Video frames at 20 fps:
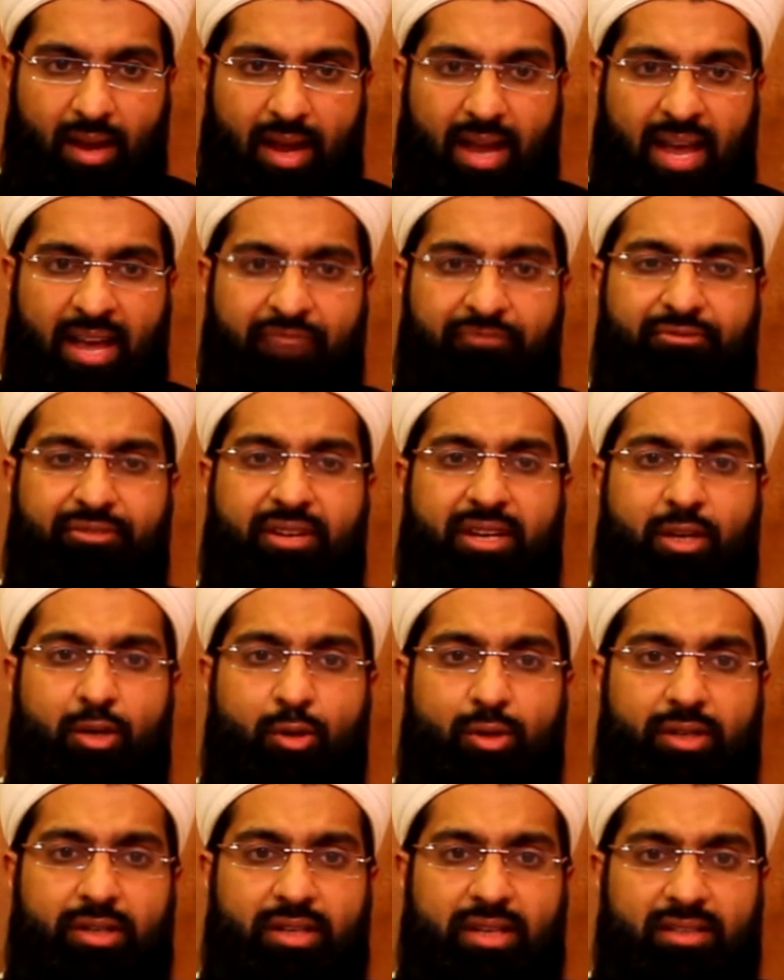every
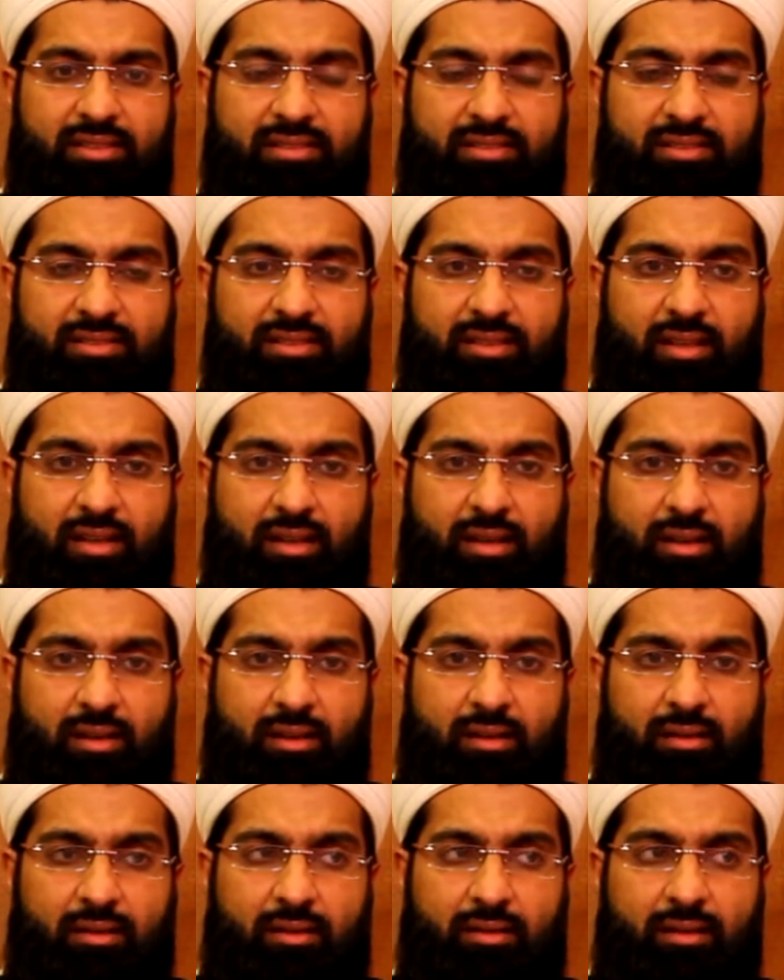goodness,
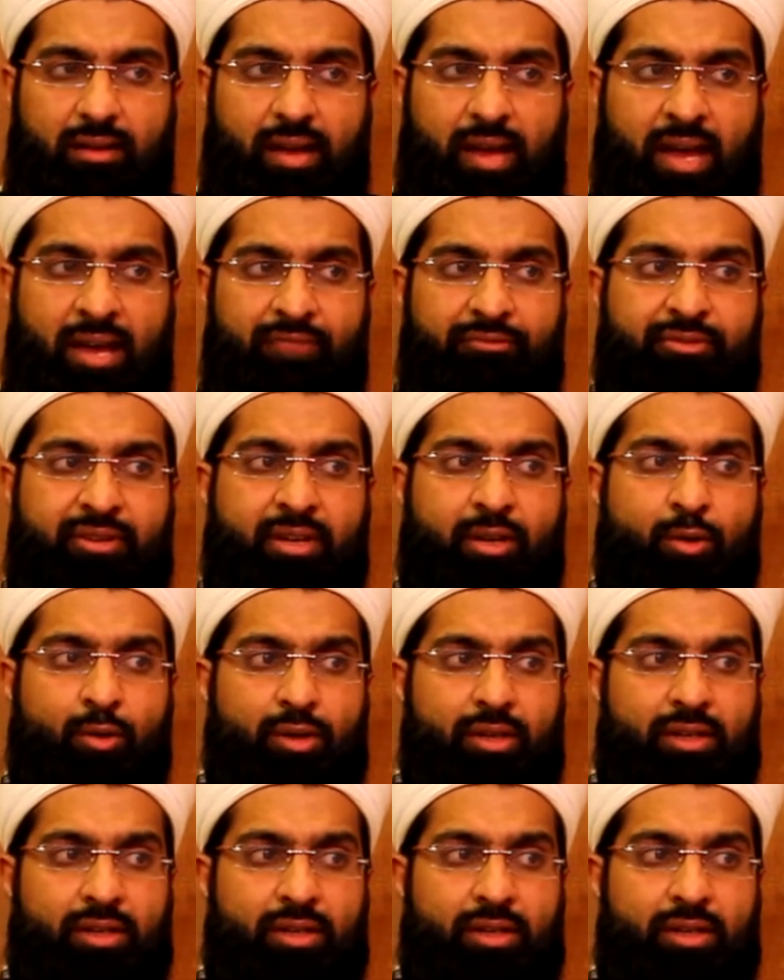every